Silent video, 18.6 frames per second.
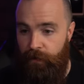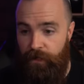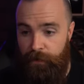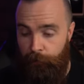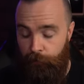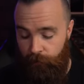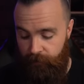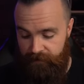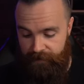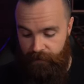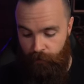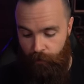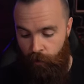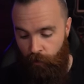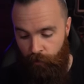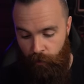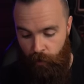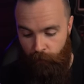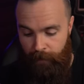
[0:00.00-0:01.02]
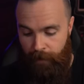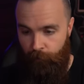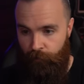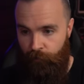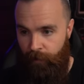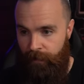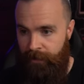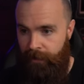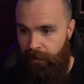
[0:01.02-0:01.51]
You can deploy this in your own home
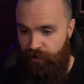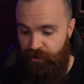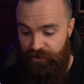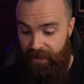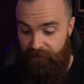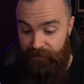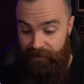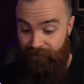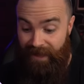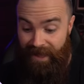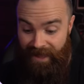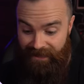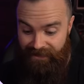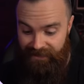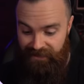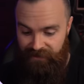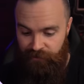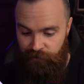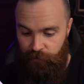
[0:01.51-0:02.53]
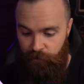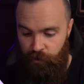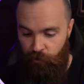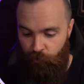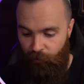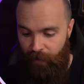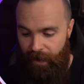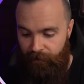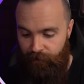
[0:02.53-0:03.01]
network right now. You just have to have access to
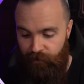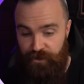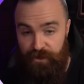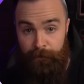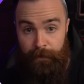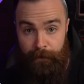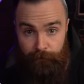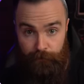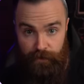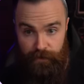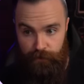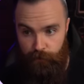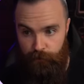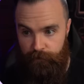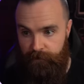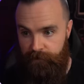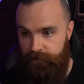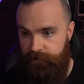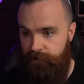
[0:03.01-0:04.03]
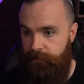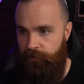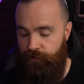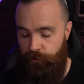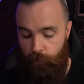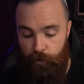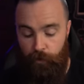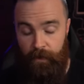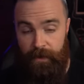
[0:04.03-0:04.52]
your router to be able to do this.
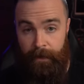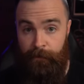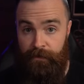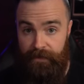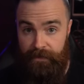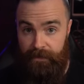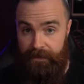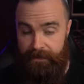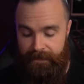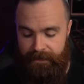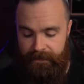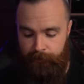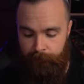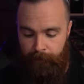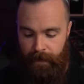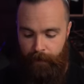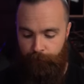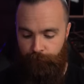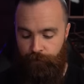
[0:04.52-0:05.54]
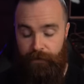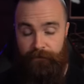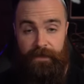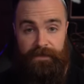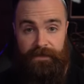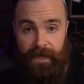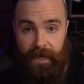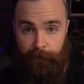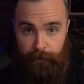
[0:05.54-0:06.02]
So real quick, I'm gonna delete my
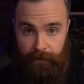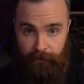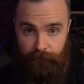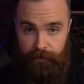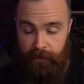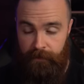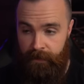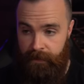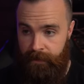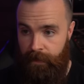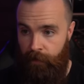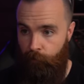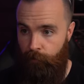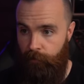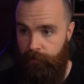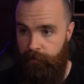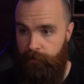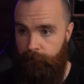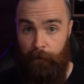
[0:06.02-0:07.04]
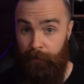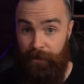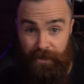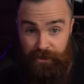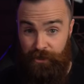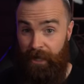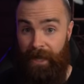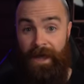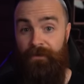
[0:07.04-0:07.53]
previous I P V LAN network
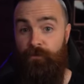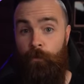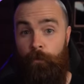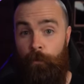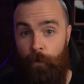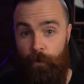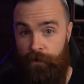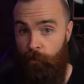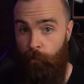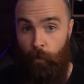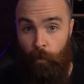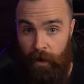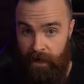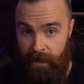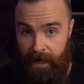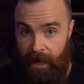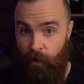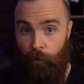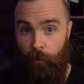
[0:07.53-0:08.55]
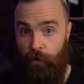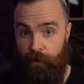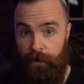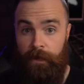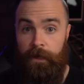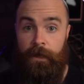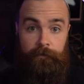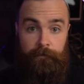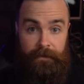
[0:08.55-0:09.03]
because you can't have more than one
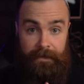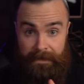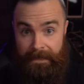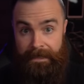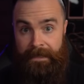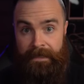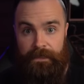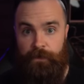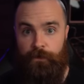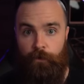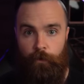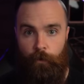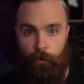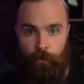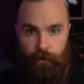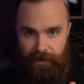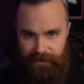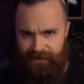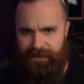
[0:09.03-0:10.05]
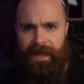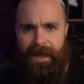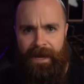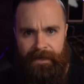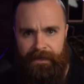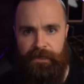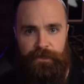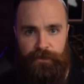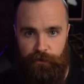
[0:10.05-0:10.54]
network linked or
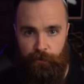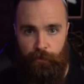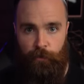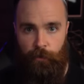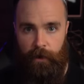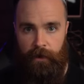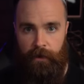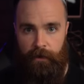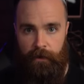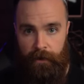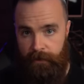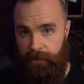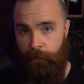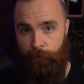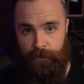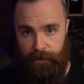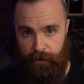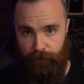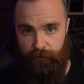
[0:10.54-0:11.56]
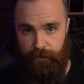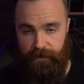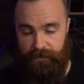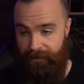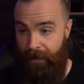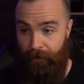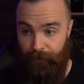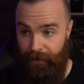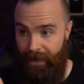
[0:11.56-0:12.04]
assigned to uh, a network
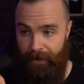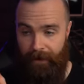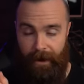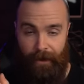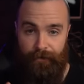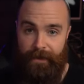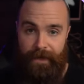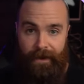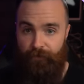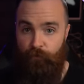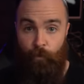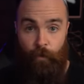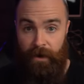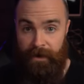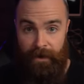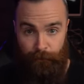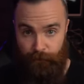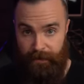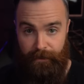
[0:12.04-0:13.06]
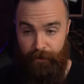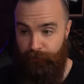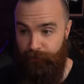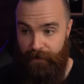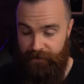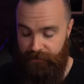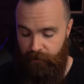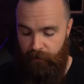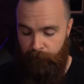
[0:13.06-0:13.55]
interface. And I only, ha I only have one network
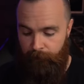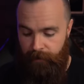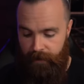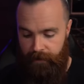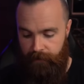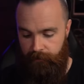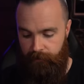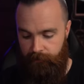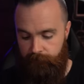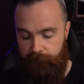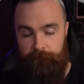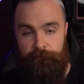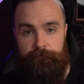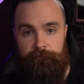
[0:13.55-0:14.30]
interface on my uh,